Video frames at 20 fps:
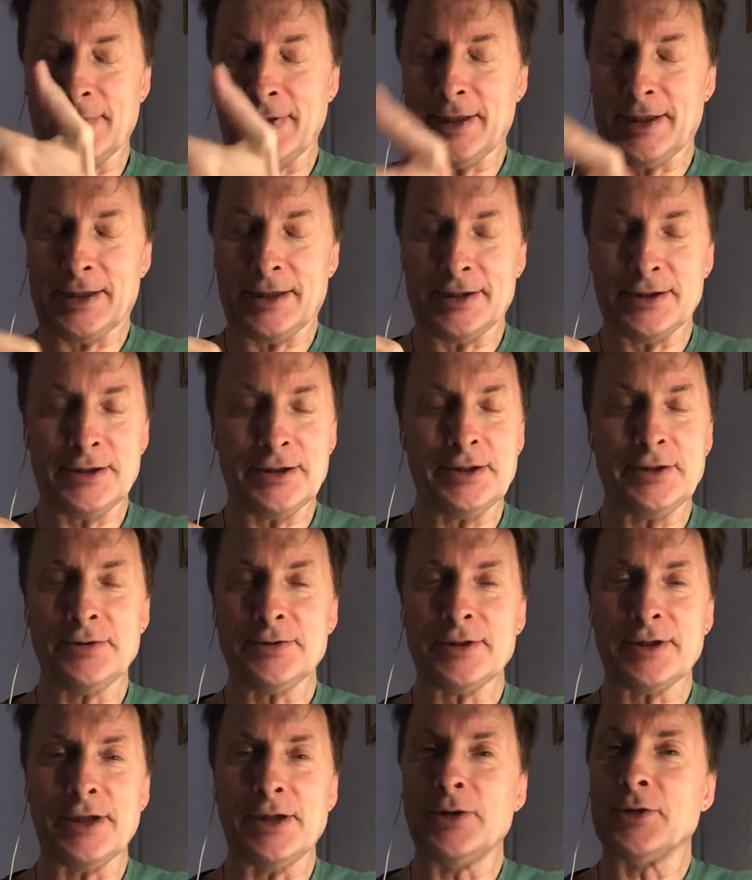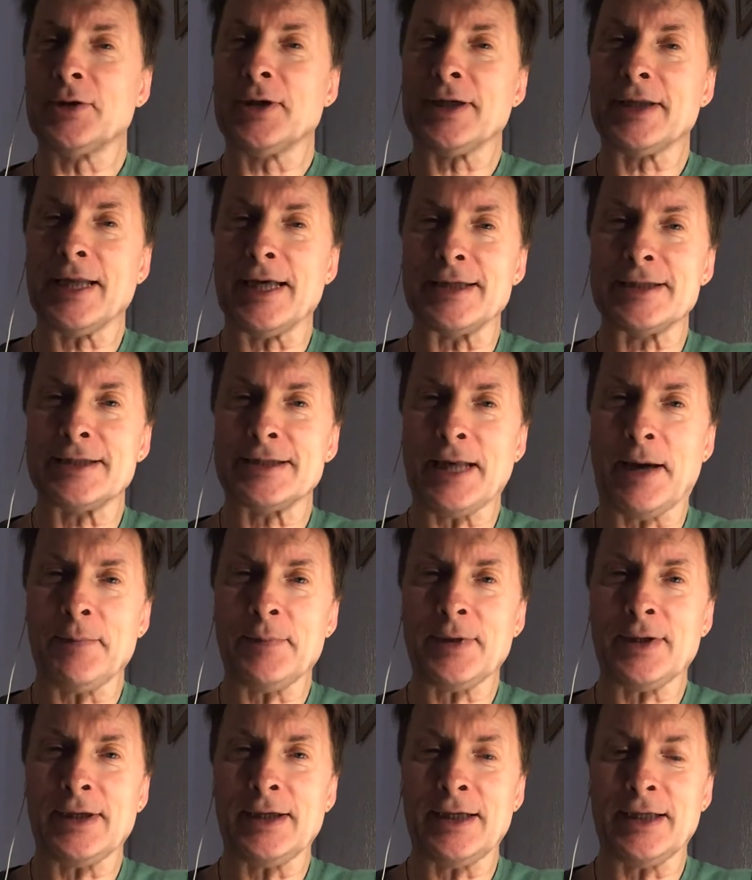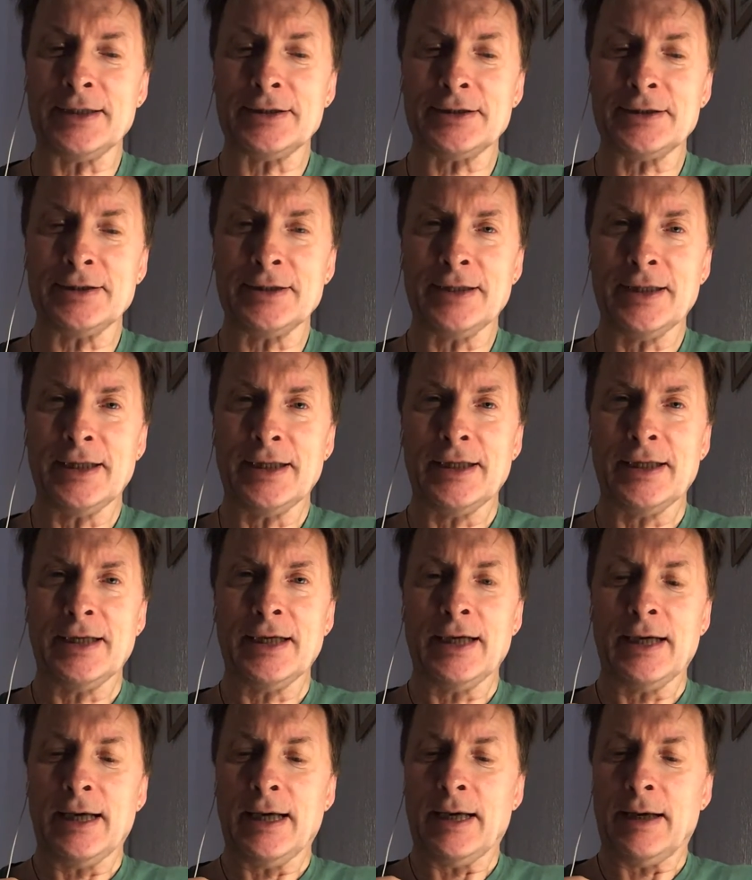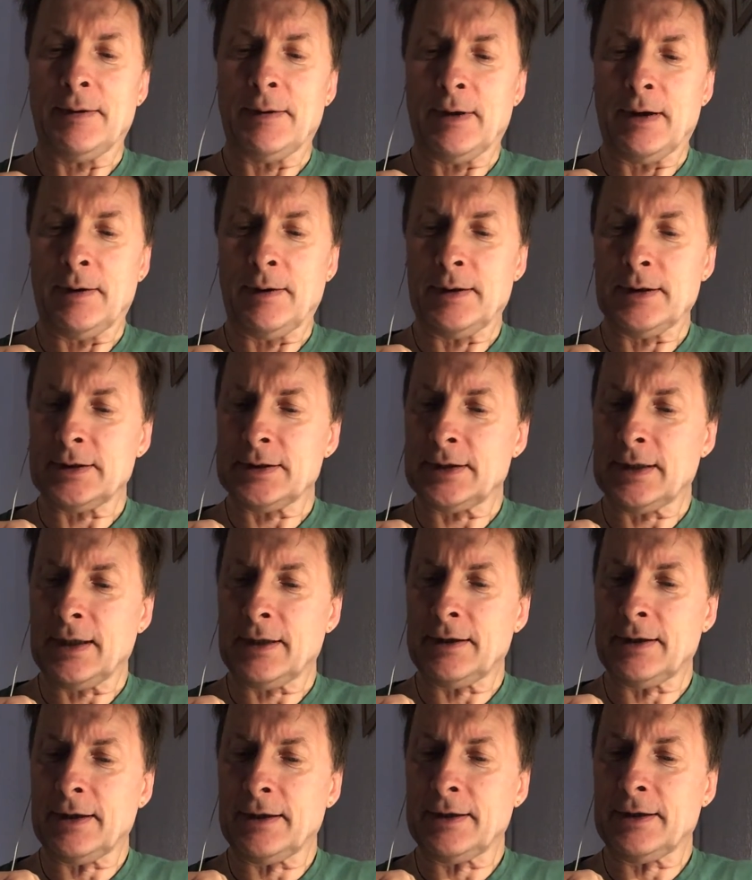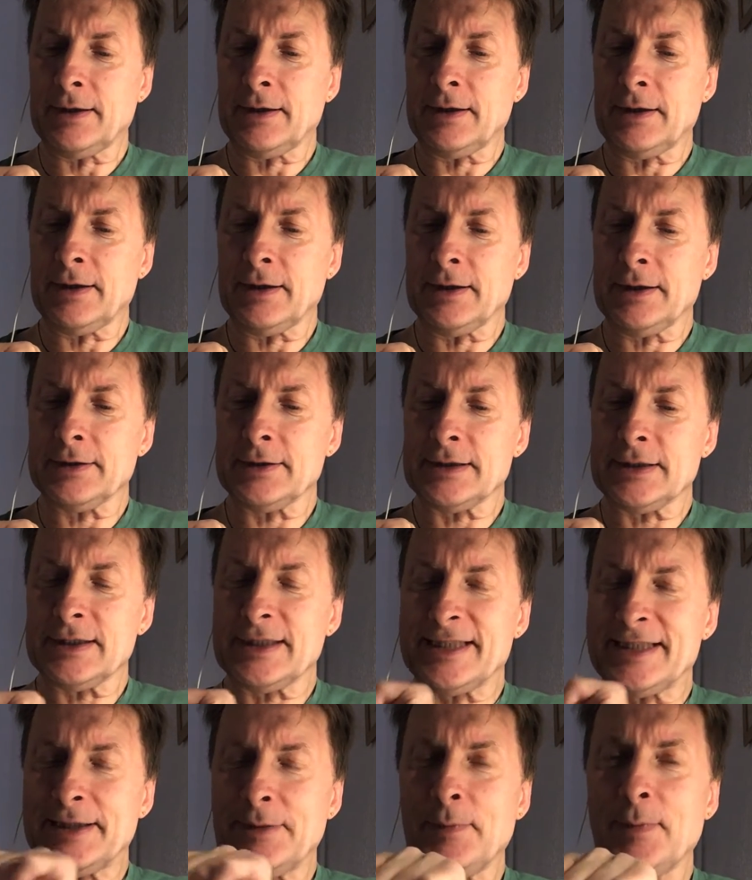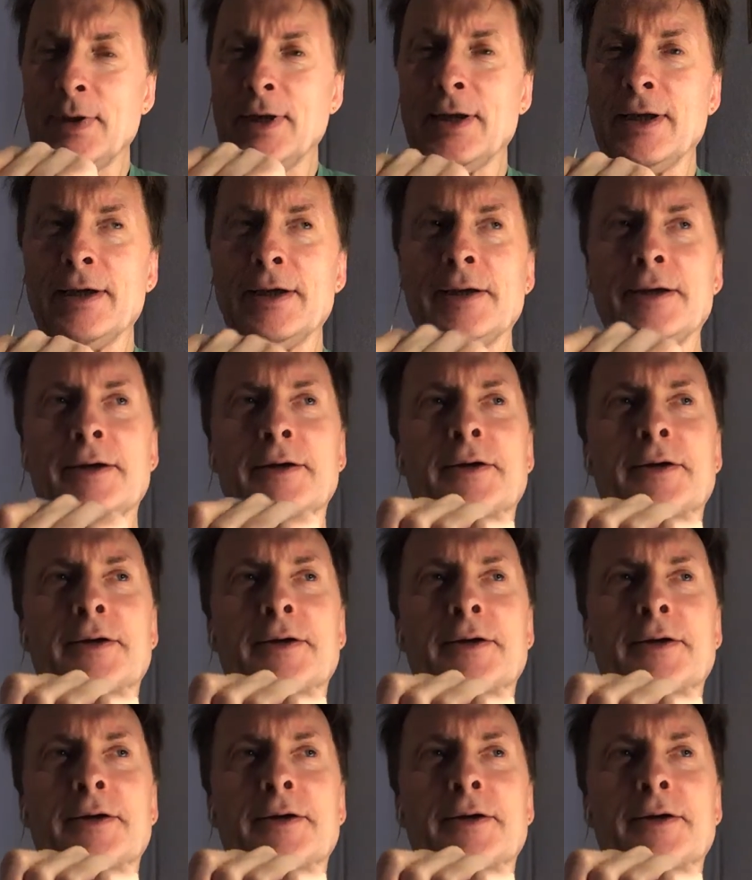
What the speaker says: continuously look at their stamp collection. There are similar